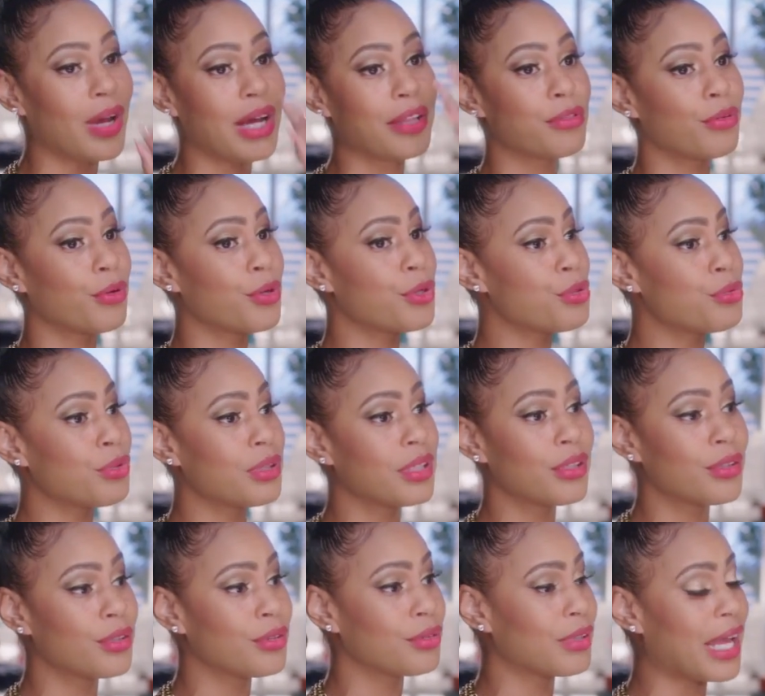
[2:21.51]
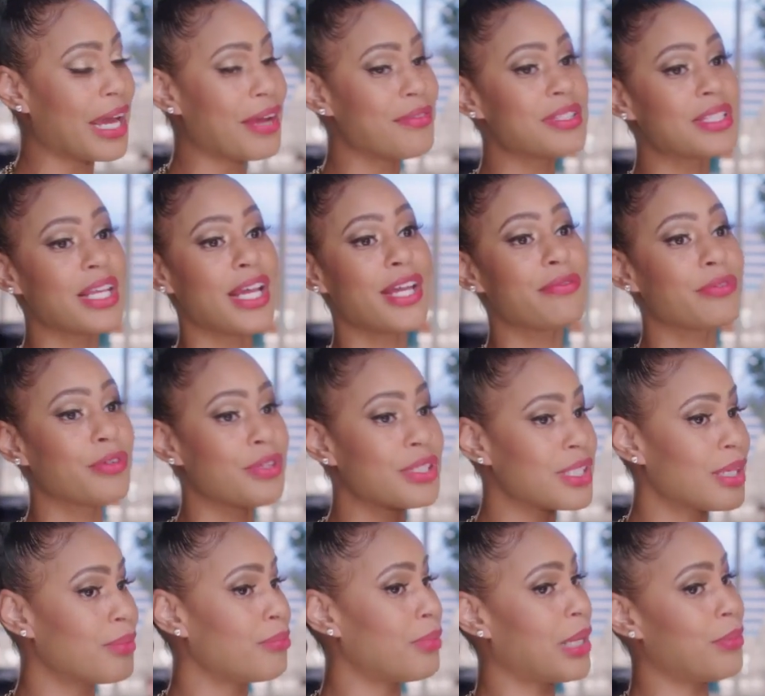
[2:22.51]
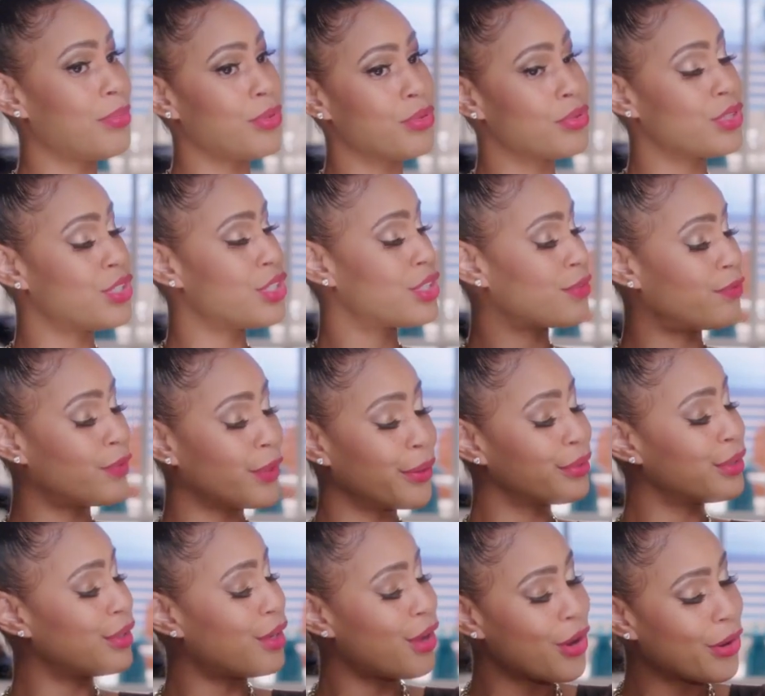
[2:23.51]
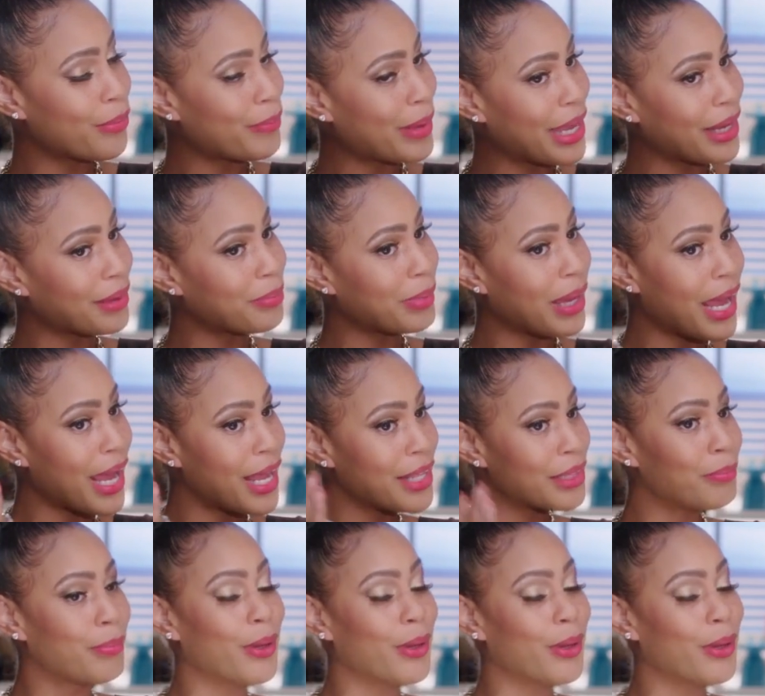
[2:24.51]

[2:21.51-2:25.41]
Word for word: I throw you a little lifesaver or something, maybe you could just float along back behind the